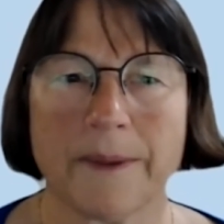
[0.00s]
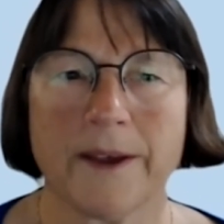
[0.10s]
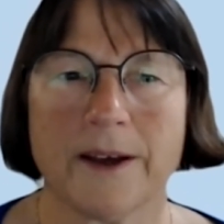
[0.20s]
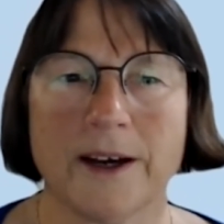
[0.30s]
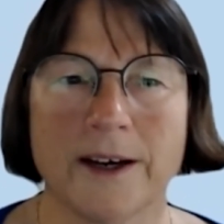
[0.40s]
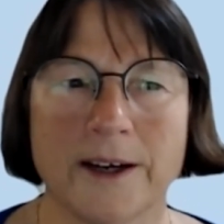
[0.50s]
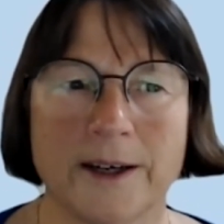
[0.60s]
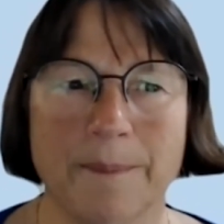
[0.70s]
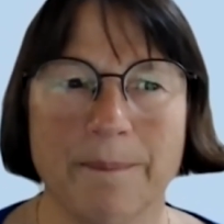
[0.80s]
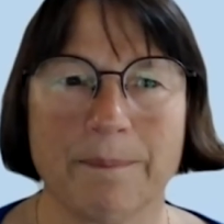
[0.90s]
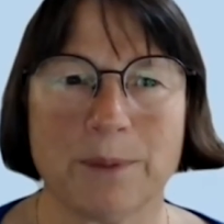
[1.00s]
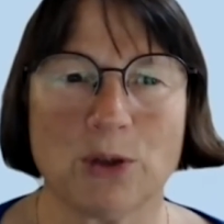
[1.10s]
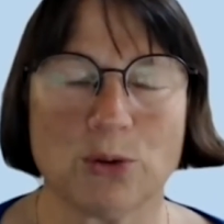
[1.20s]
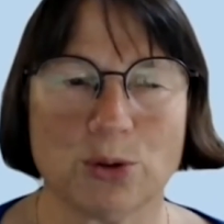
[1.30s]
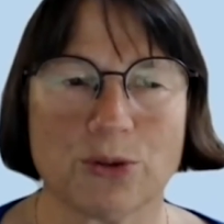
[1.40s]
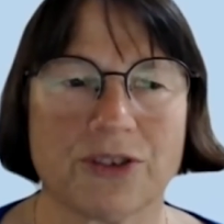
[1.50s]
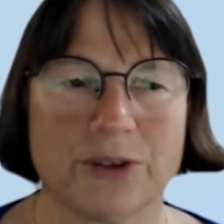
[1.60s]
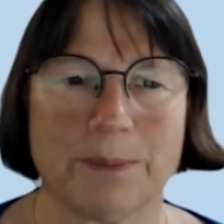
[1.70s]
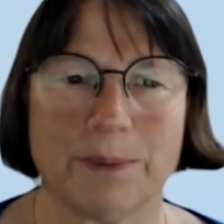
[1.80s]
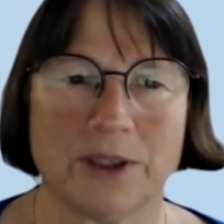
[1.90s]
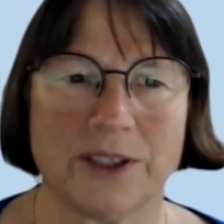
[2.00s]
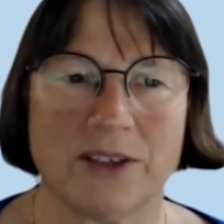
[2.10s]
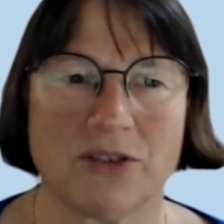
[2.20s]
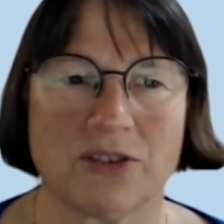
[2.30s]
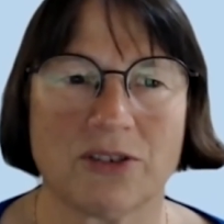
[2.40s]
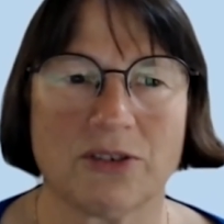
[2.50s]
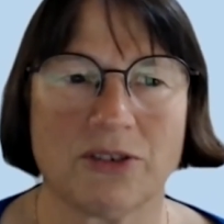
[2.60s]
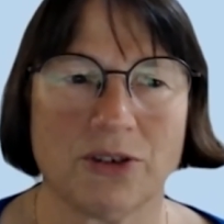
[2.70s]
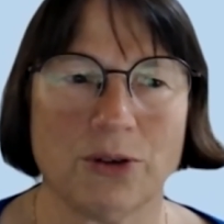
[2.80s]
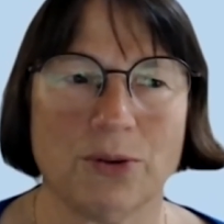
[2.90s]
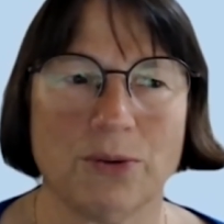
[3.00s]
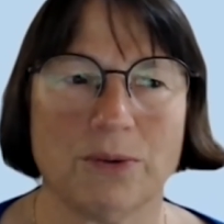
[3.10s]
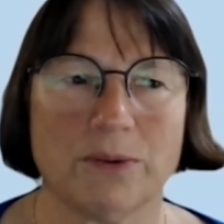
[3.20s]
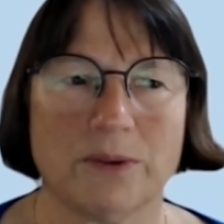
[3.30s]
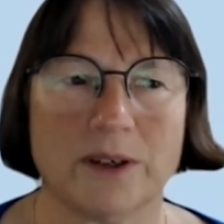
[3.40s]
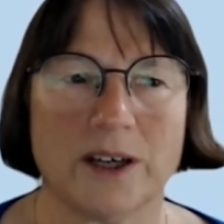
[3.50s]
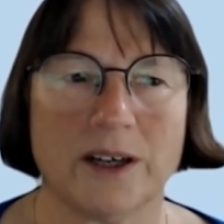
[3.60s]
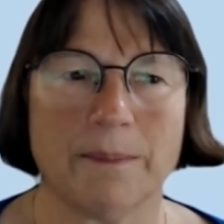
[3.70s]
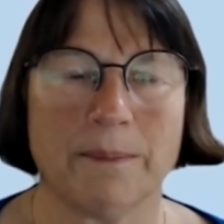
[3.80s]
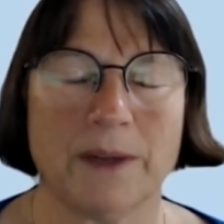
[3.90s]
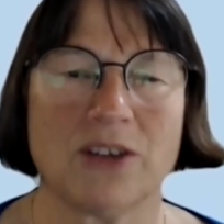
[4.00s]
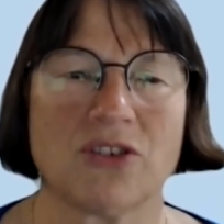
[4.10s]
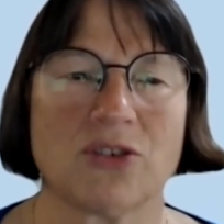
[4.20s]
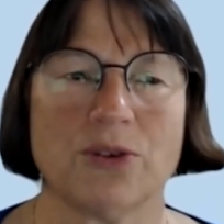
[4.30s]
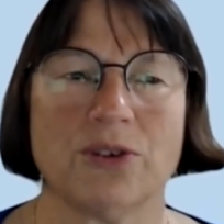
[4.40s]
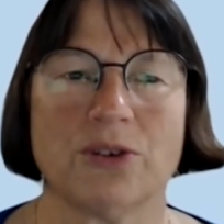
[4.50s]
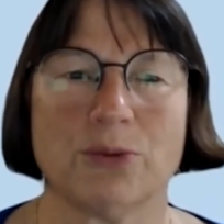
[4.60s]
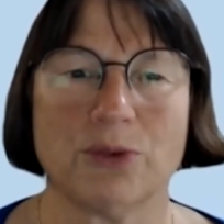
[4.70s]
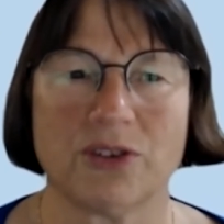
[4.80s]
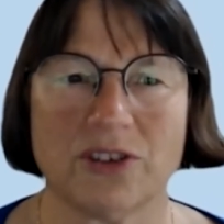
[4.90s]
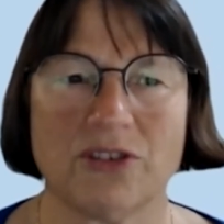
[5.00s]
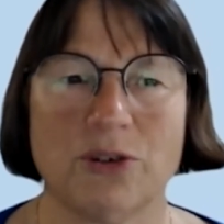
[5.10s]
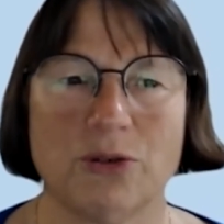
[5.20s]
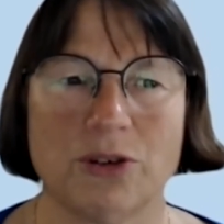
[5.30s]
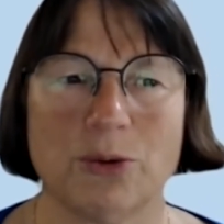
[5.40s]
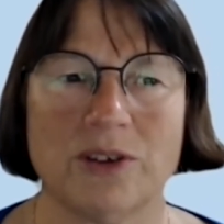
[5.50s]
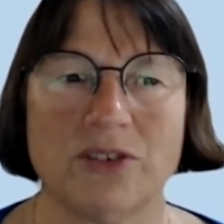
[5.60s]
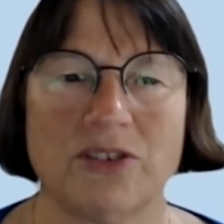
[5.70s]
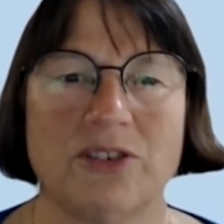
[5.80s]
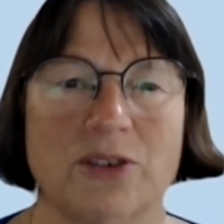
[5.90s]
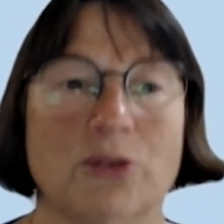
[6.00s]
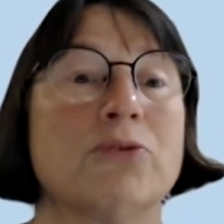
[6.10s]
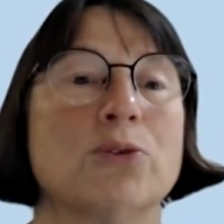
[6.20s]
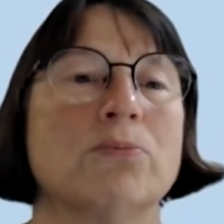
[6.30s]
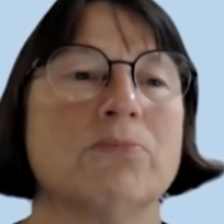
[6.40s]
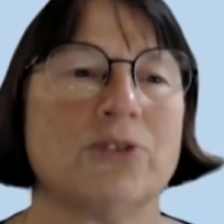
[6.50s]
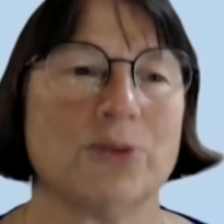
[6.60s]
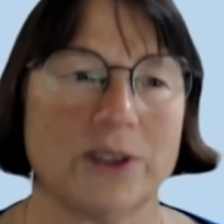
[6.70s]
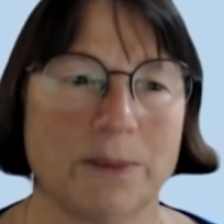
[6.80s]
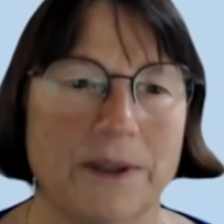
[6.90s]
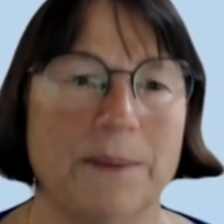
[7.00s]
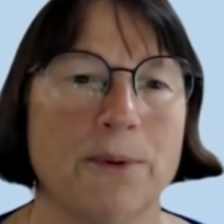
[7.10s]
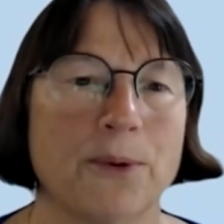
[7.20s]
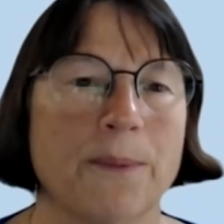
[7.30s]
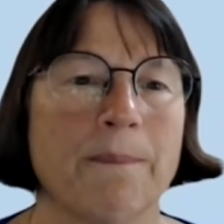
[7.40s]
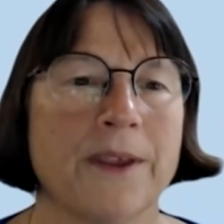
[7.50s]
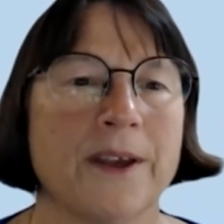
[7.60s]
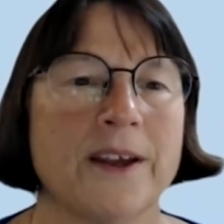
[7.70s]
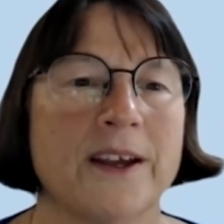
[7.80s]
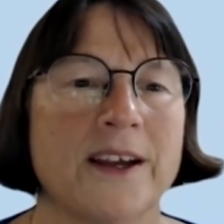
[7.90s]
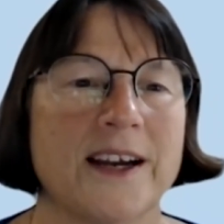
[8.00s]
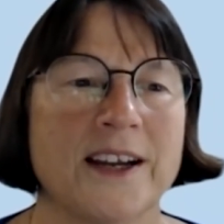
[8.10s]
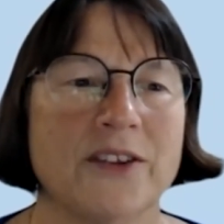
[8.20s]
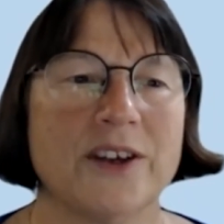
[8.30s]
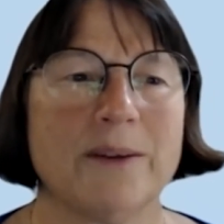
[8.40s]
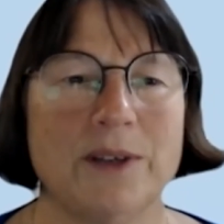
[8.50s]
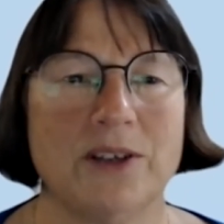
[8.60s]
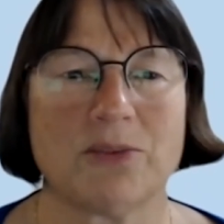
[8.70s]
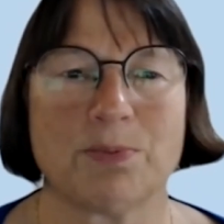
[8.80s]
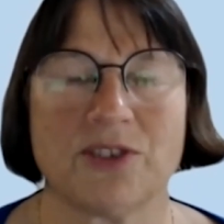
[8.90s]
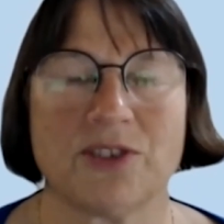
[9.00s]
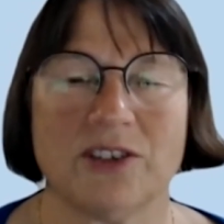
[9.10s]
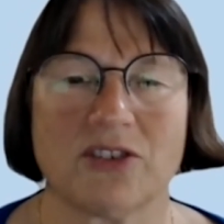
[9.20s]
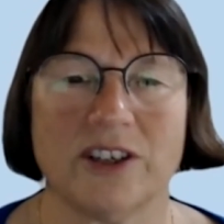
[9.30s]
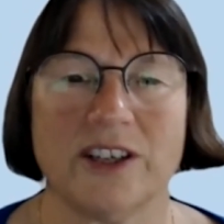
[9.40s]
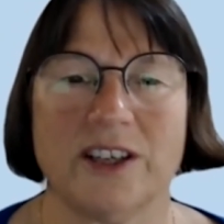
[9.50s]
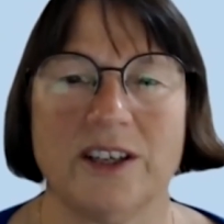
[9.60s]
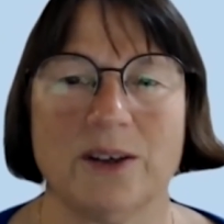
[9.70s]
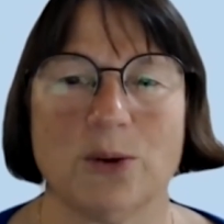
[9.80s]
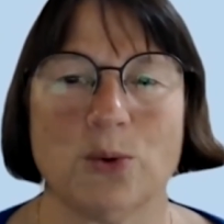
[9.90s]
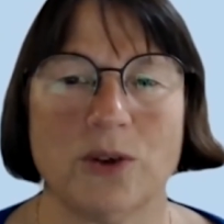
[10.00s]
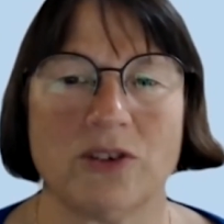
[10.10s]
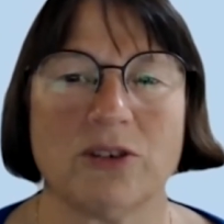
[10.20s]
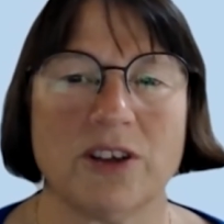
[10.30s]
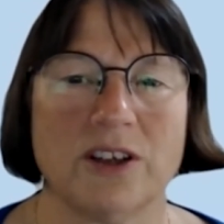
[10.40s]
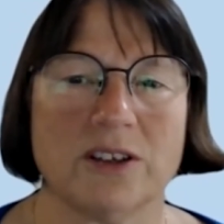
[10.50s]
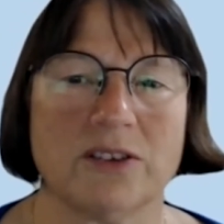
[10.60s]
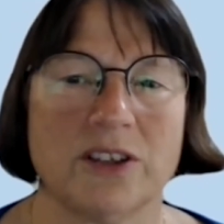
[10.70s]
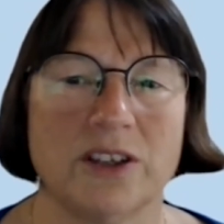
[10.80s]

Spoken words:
but you're also obliged to make sure that the research you do is useful to other people. And that means potentially always looking at